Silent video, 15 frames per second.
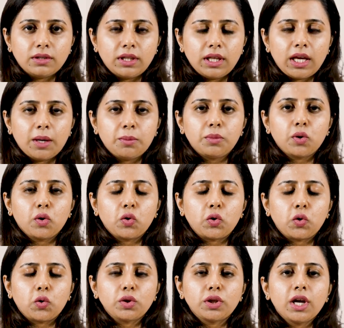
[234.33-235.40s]
the embryo
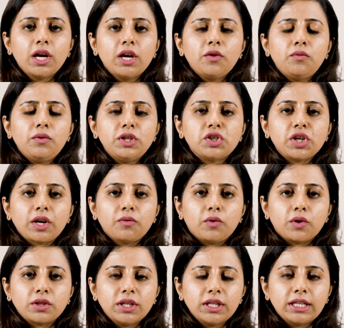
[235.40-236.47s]
growth, we check
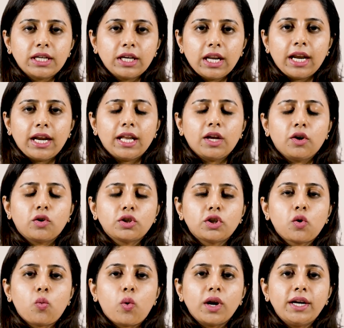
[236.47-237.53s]
for the grading or
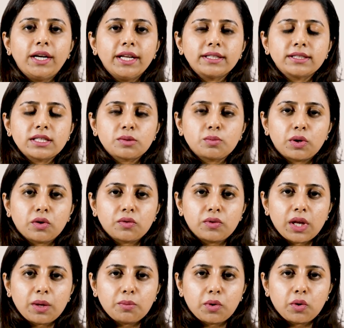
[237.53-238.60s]
the quality assessment of
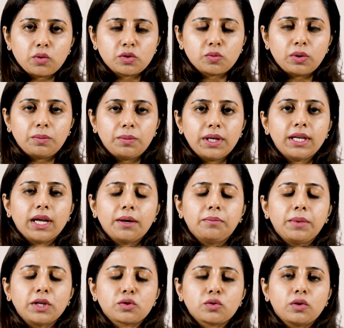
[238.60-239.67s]
the embryos will be
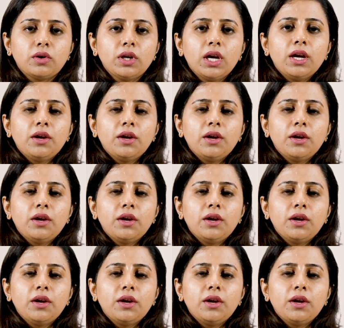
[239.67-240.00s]
done based on